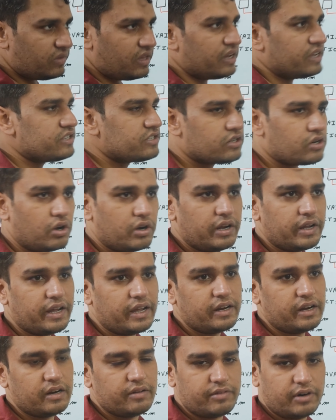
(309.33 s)
installing
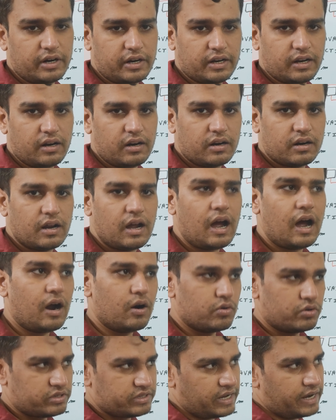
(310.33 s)
an inverter
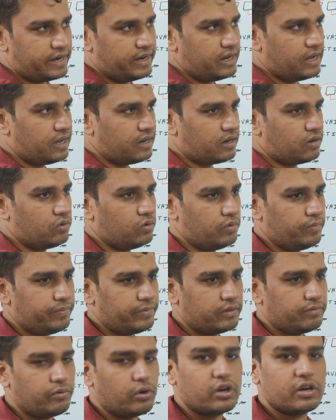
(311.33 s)
outside our
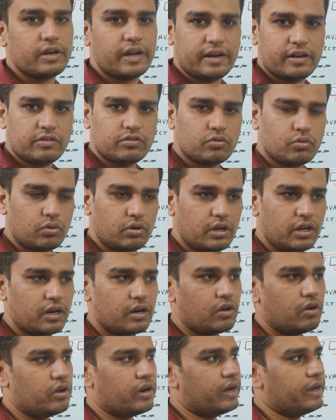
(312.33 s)
home for any solar
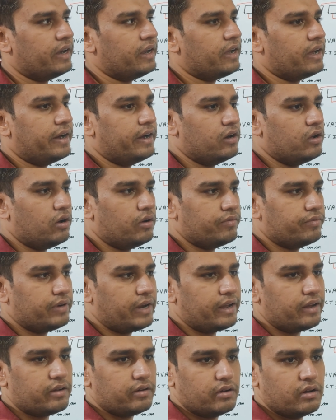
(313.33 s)
or any kind of
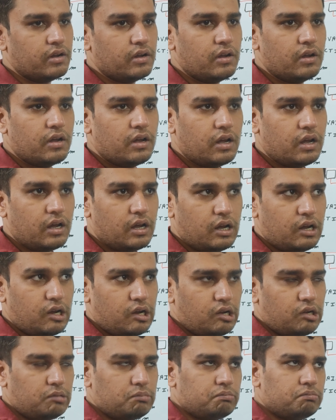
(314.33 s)
like
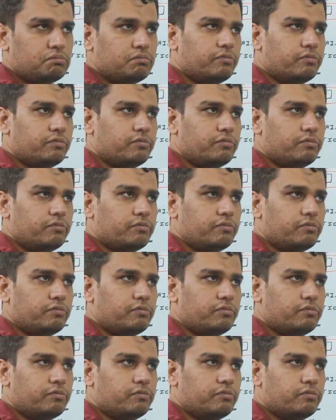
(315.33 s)
uh,